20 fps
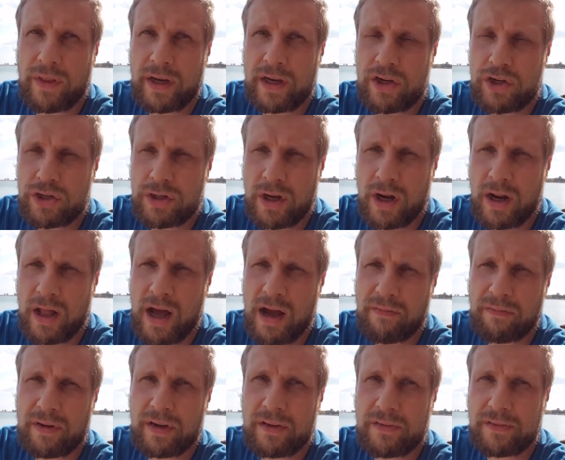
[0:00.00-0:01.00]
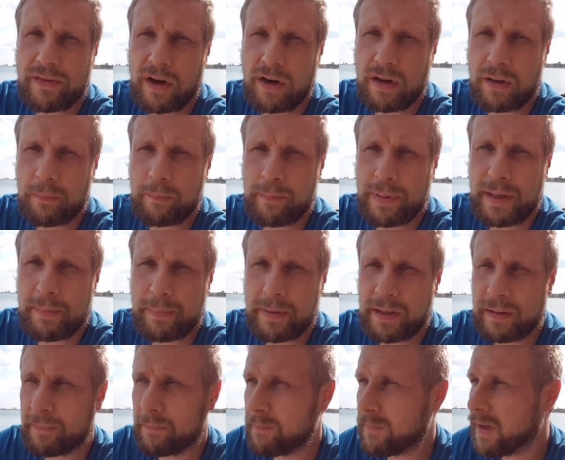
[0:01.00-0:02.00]
then it shut off and it started
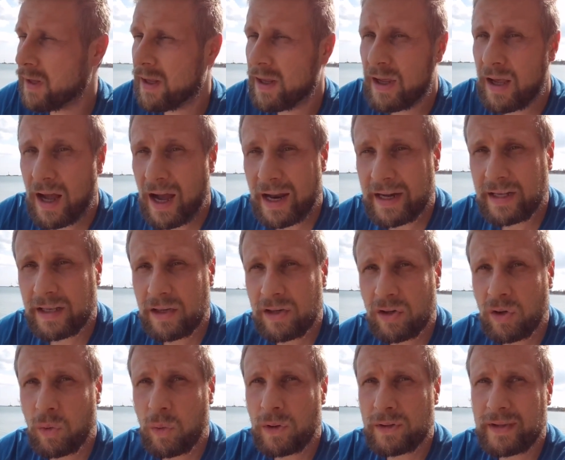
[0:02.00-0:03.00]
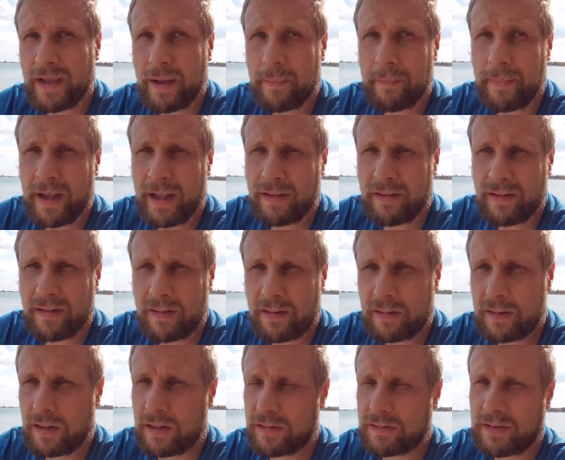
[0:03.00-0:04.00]
beeping. I didn't know what that meant.
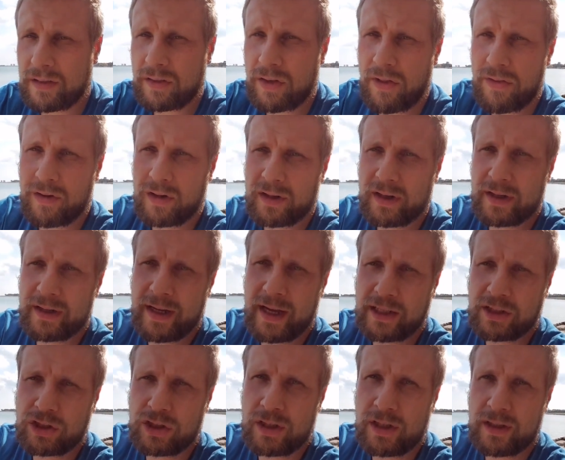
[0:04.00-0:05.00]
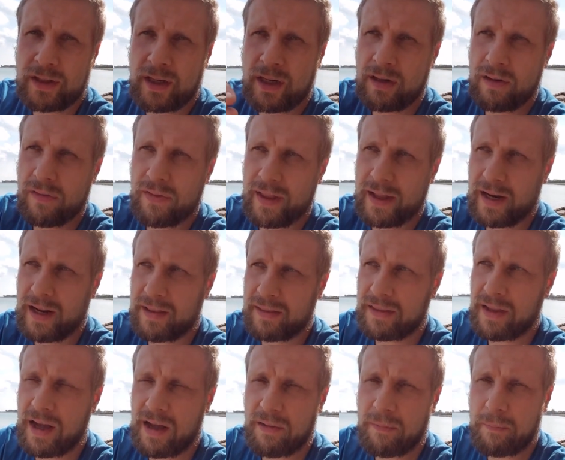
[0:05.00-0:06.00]
There's another connection in there that I
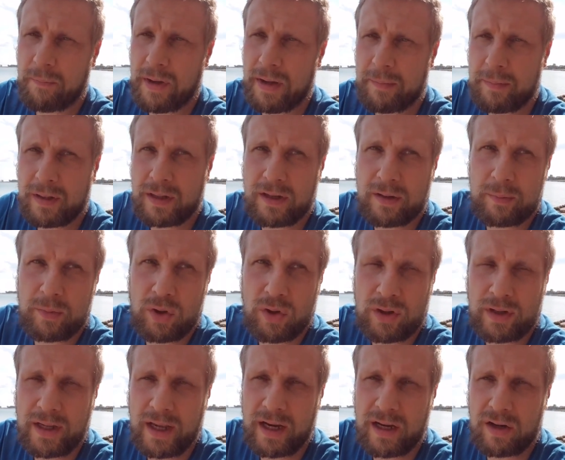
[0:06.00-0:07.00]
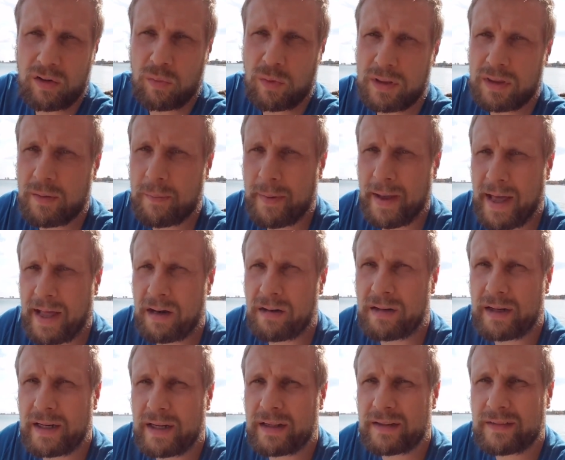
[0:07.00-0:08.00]
thought maybe communicated with the
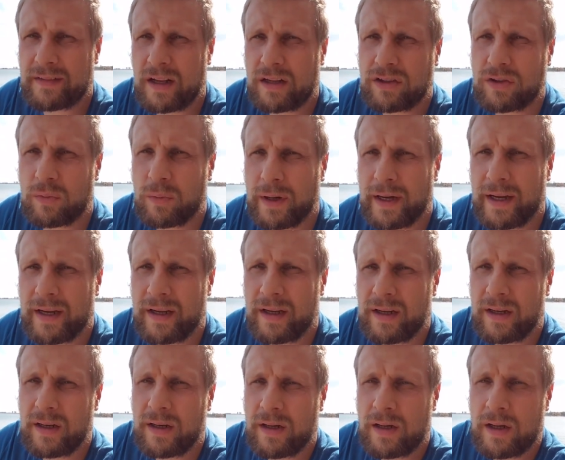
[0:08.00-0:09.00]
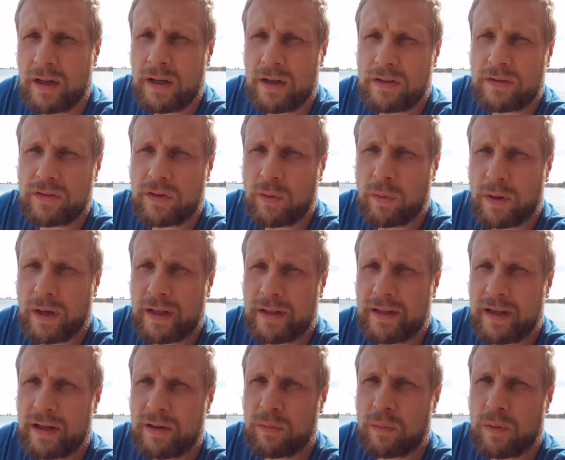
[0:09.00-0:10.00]
battery in such a way. So what I
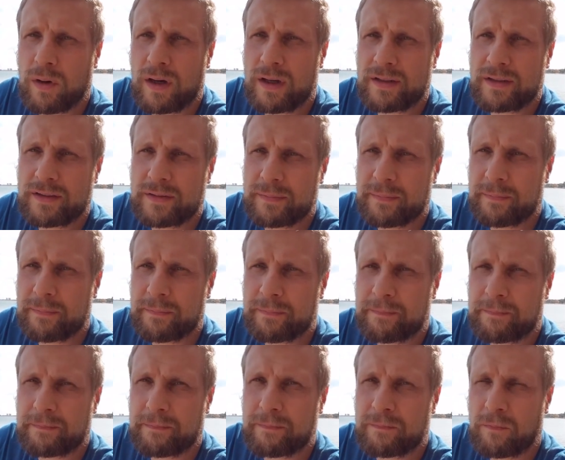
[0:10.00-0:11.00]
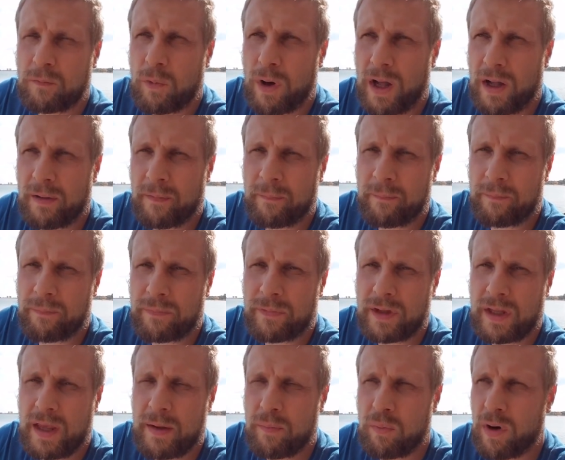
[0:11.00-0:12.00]
did was, well,
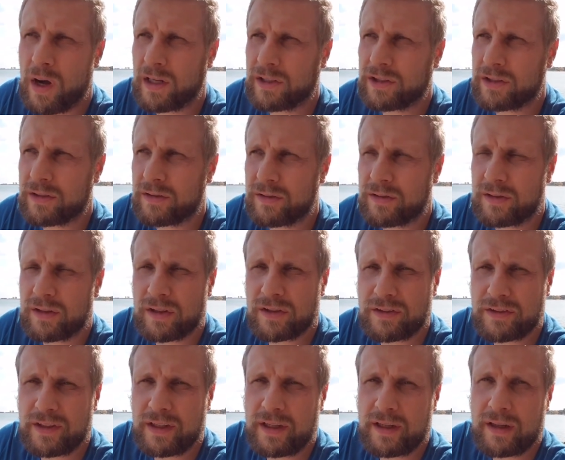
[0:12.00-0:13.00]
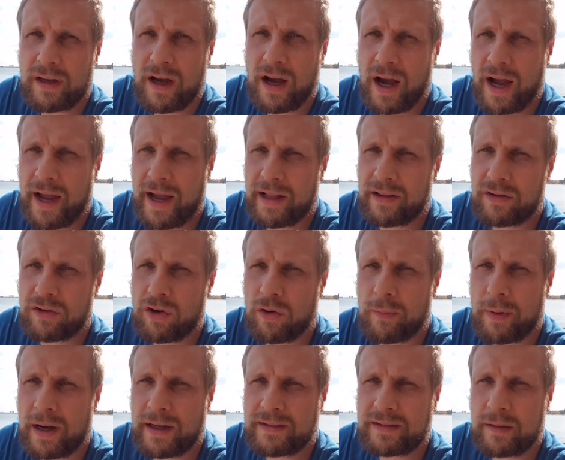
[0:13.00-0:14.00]
keep watching, you'll see, I had to go
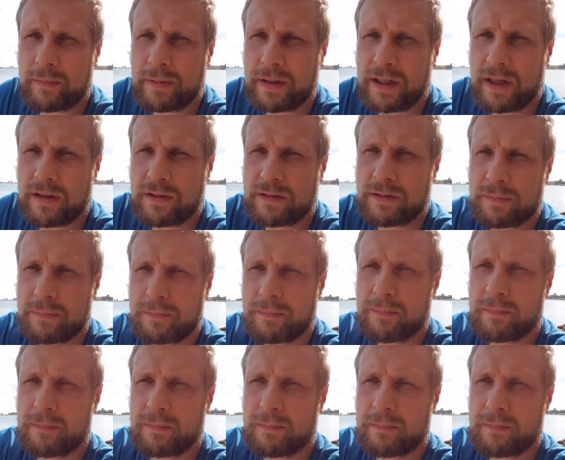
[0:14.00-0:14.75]
buy something else.